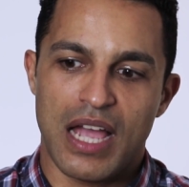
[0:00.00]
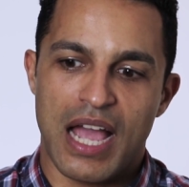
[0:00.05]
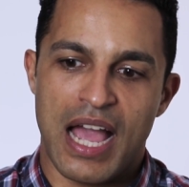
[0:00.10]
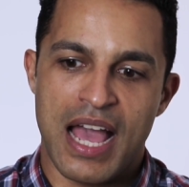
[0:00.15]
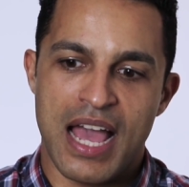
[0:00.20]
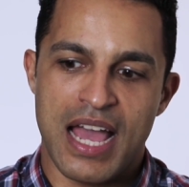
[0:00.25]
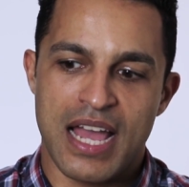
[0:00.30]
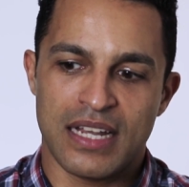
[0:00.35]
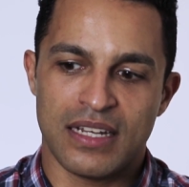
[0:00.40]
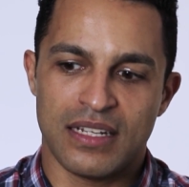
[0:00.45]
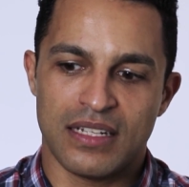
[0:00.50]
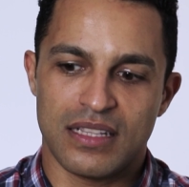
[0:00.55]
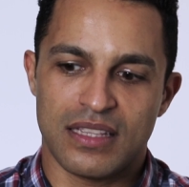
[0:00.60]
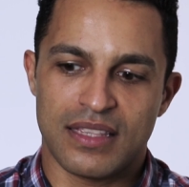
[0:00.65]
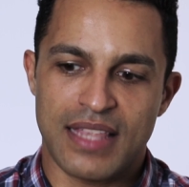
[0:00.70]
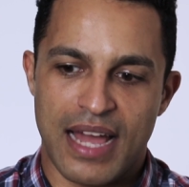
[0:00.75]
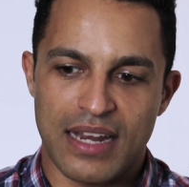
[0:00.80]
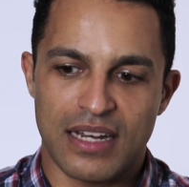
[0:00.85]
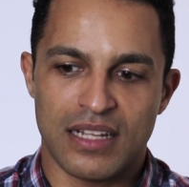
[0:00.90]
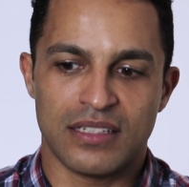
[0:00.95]
And
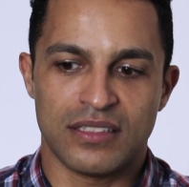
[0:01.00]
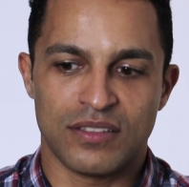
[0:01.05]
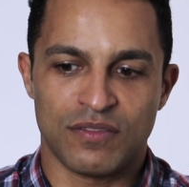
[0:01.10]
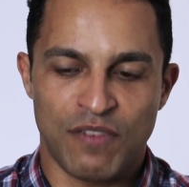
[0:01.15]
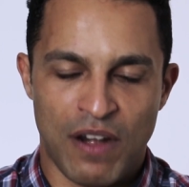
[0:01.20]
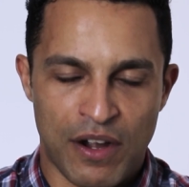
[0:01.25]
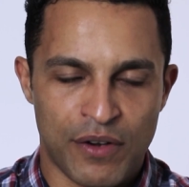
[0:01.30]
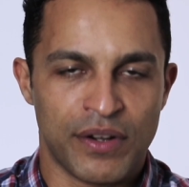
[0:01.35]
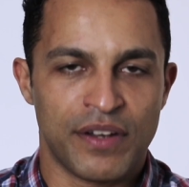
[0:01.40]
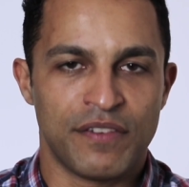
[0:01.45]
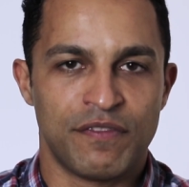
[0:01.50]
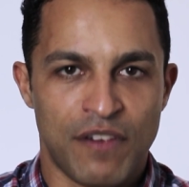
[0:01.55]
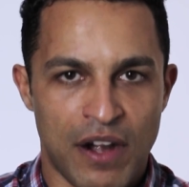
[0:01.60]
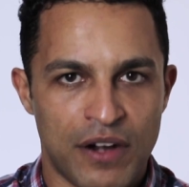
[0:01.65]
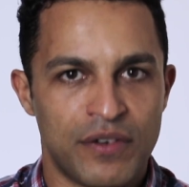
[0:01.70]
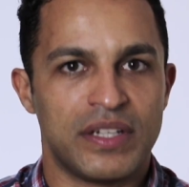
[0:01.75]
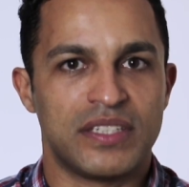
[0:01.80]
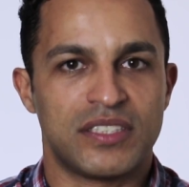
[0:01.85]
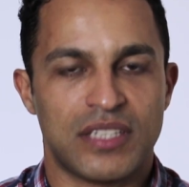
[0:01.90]
that is very, very